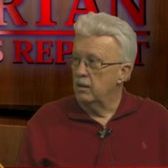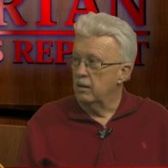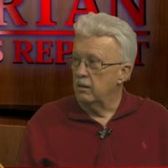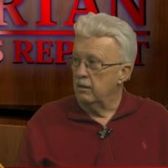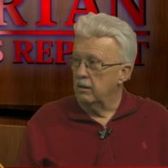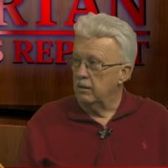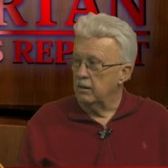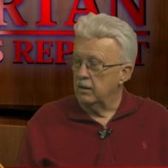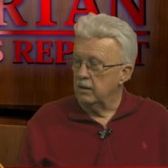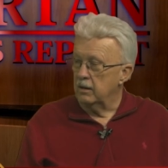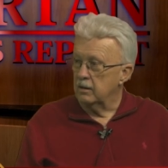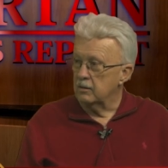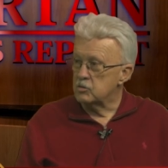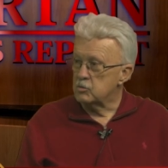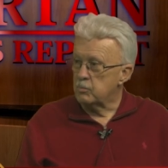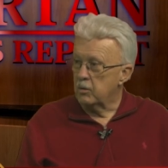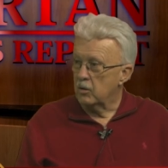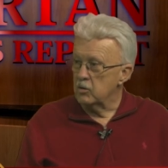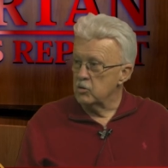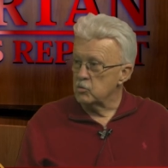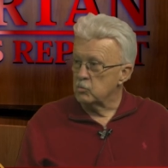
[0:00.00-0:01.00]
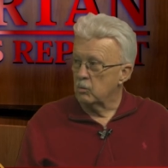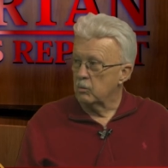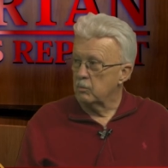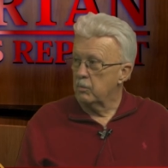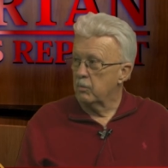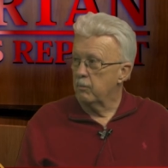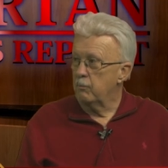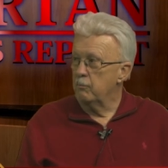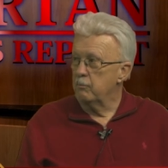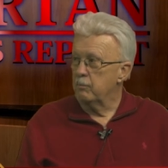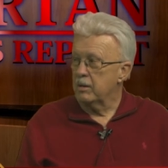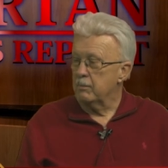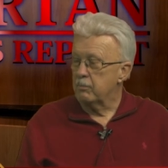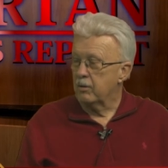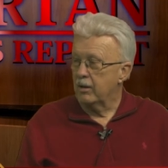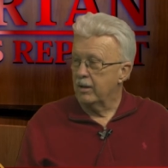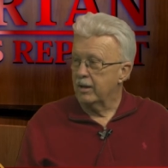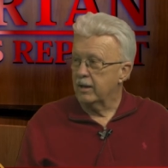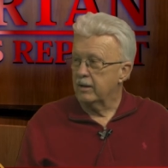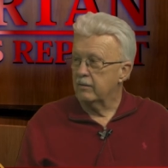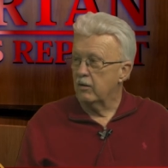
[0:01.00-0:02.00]
the Spartans will be
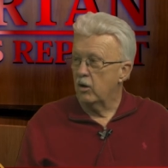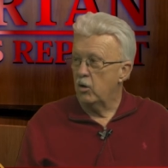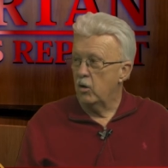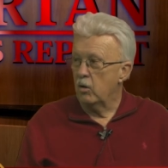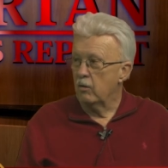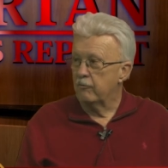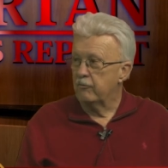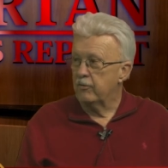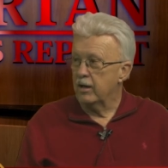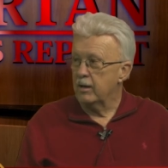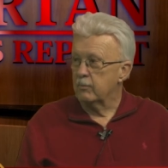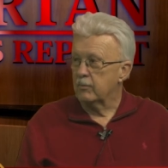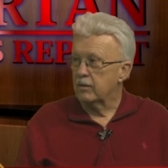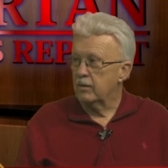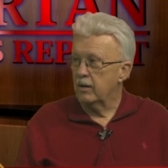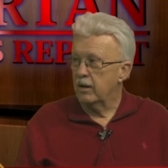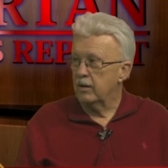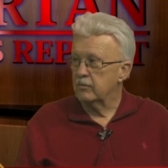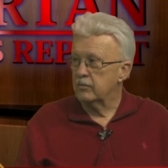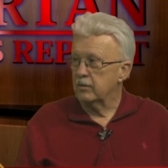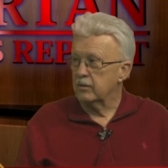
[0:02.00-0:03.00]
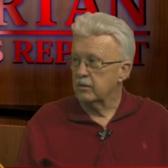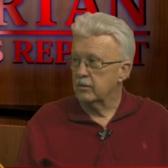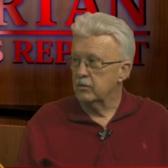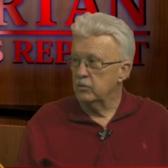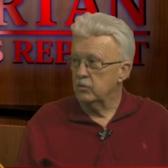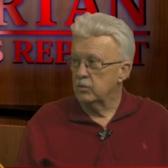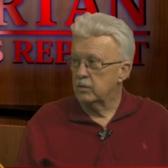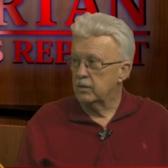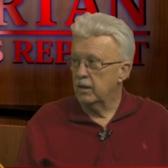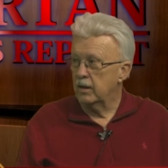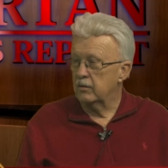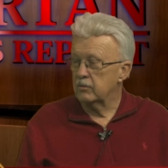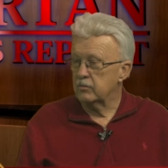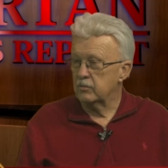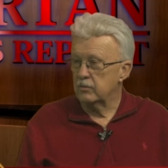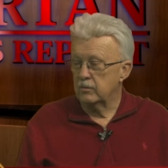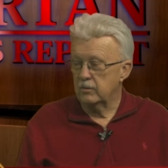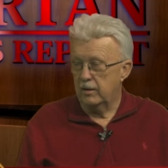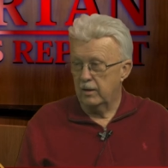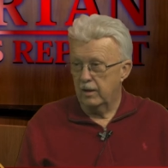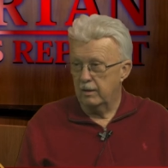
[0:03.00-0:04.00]
playing in the Hall of Fame Classic at
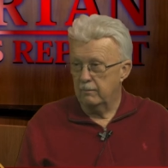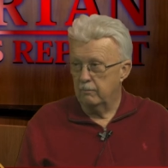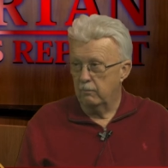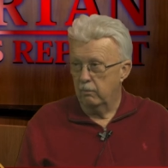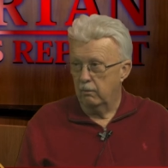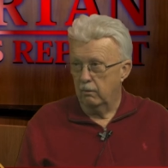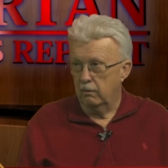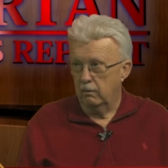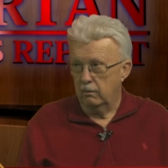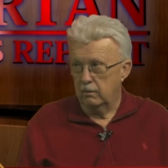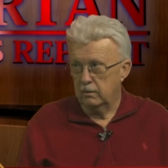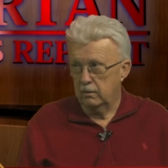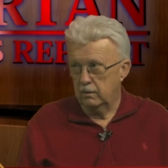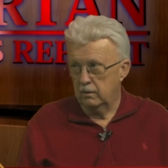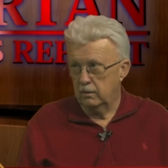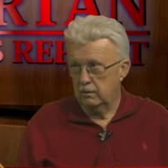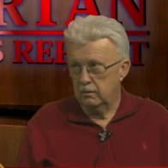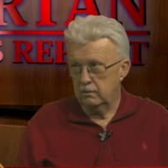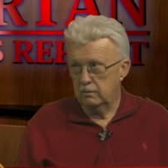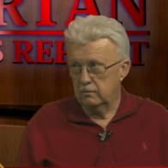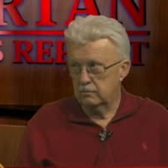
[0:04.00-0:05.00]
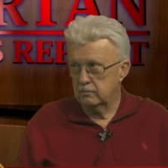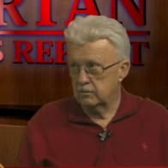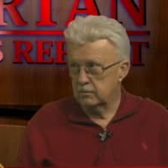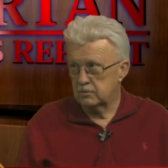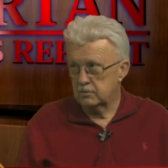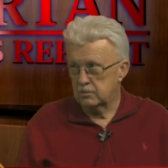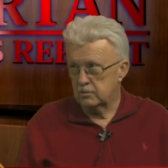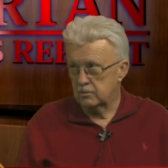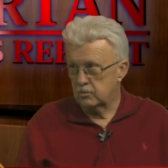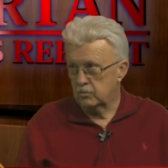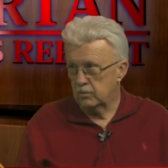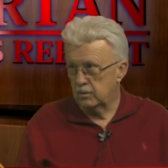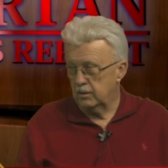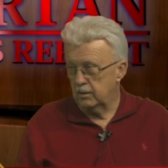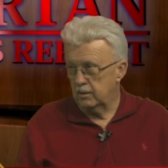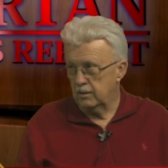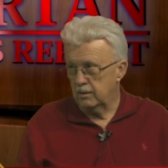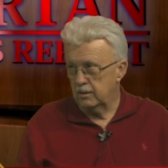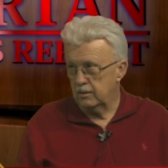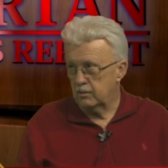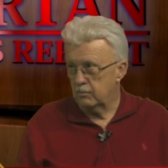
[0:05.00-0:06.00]
Newcastle. I believe it's the
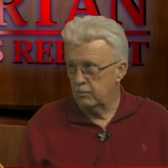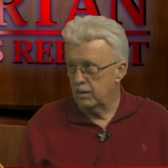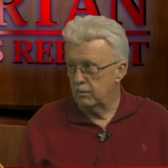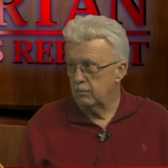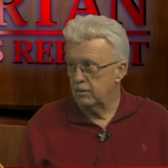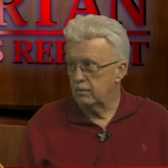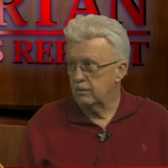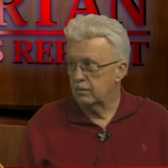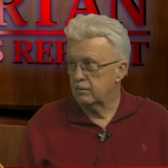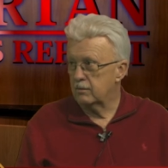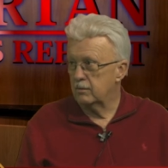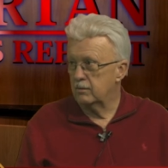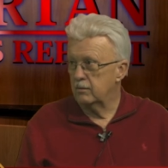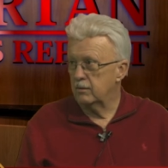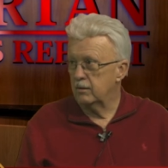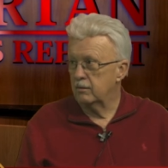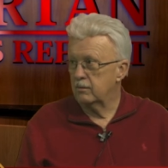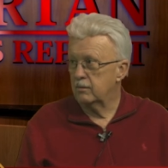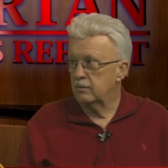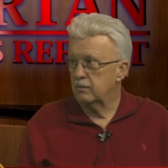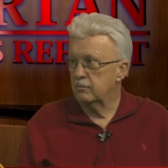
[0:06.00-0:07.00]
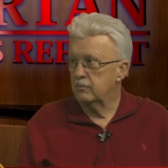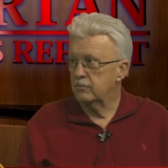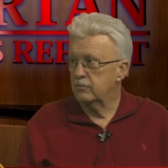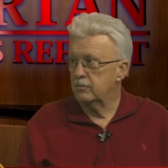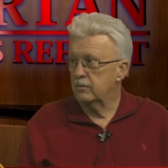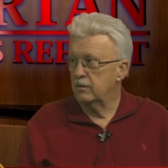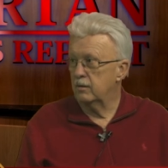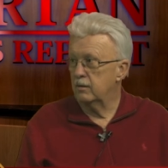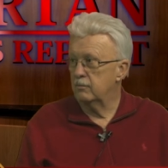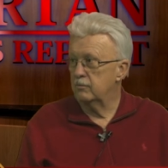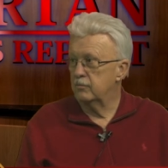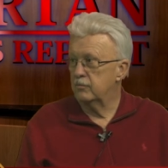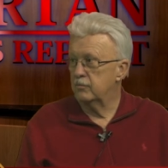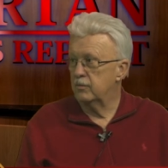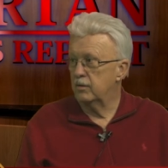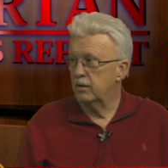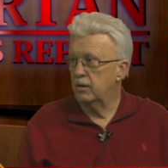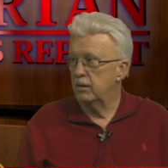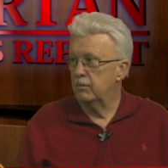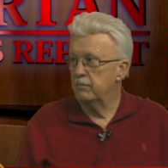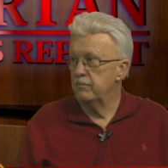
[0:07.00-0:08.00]
29th, maybe the 30th of, of
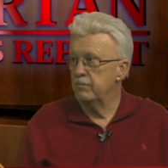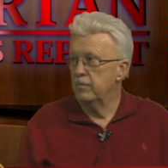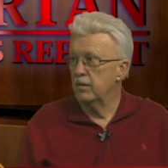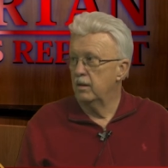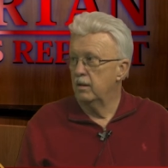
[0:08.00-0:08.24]
um,